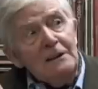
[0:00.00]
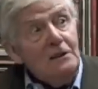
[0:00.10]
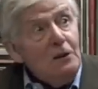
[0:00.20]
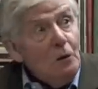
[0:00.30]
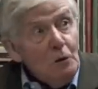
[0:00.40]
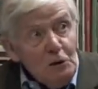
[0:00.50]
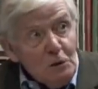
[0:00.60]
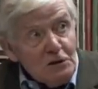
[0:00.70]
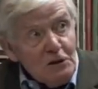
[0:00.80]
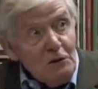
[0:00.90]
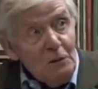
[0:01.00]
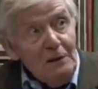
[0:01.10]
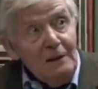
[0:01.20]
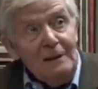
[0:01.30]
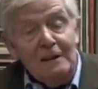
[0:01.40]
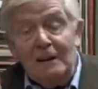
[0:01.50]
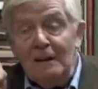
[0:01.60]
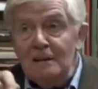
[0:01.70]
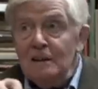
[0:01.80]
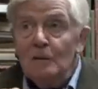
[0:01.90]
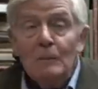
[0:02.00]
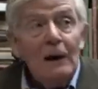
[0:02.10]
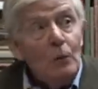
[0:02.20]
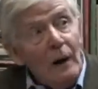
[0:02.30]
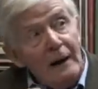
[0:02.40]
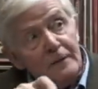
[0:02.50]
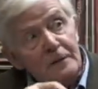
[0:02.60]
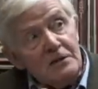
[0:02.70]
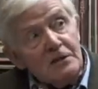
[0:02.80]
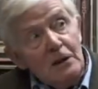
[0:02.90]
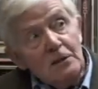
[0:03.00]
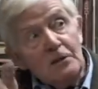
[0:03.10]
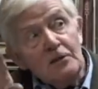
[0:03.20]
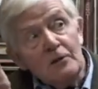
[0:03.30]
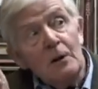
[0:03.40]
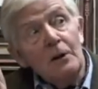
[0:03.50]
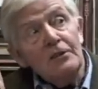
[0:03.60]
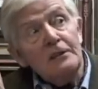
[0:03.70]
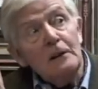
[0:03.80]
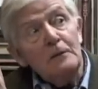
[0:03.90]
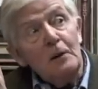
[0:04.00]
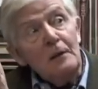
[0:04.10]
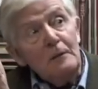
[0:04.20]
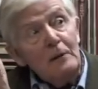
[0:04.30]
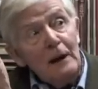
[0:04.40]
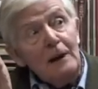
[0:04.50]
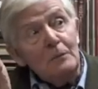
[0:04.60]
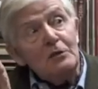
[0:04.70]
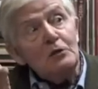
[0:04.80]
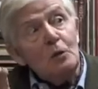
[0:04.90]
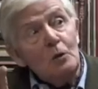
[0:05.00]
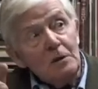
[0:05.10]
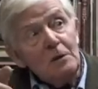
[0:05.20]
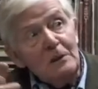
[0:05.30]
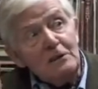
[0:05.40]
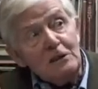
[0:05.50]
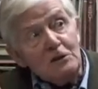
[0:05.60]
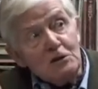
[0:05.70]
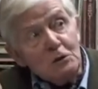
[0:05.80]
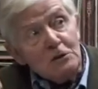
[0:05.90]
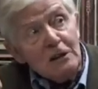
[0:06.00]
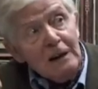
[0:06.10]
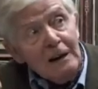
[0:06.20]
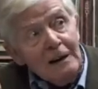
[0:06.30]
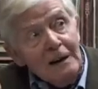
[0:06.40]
India, or used to do in India, my wife is going to throw herself on the flames, called committing sutti,